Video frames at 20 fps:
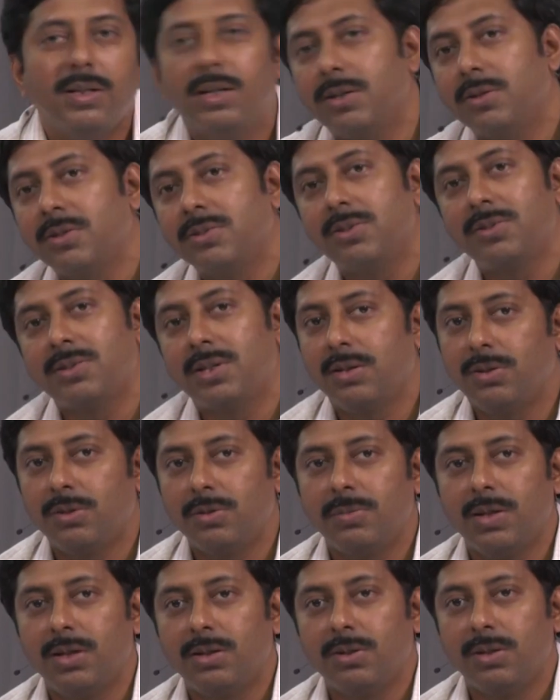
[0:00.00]
line also started to
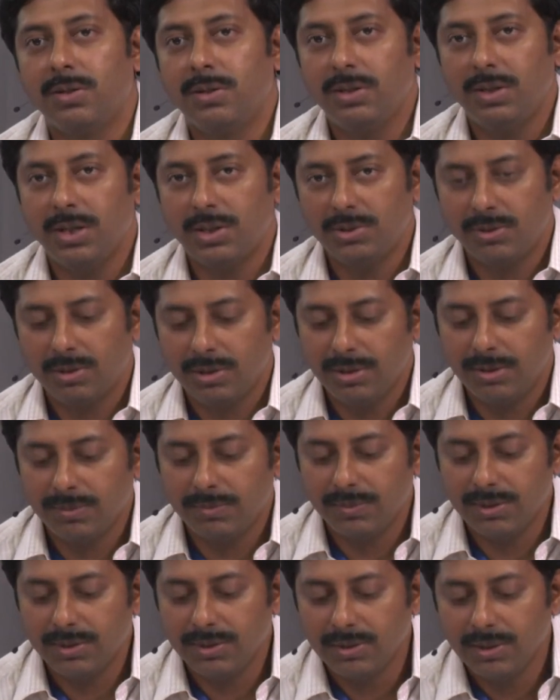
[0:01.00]
mark out the natural
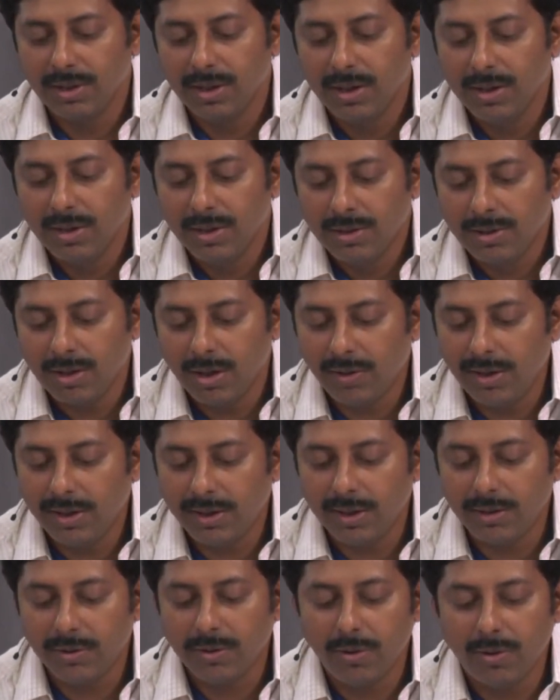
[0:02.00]
numbers. Now I
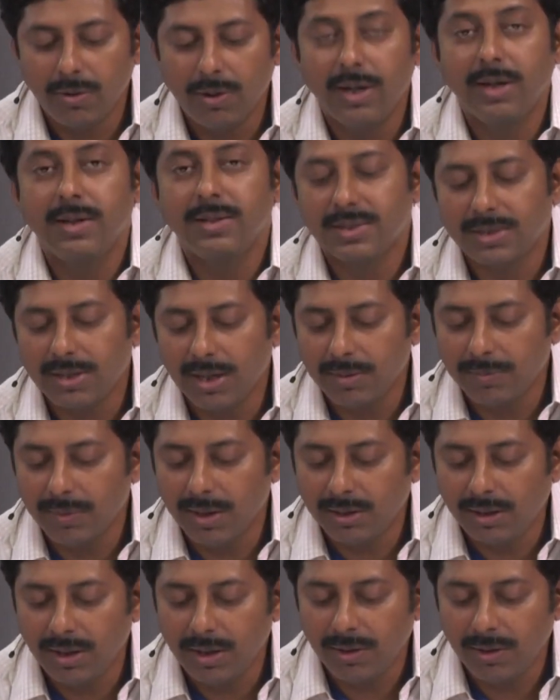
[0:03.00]
can go and start marking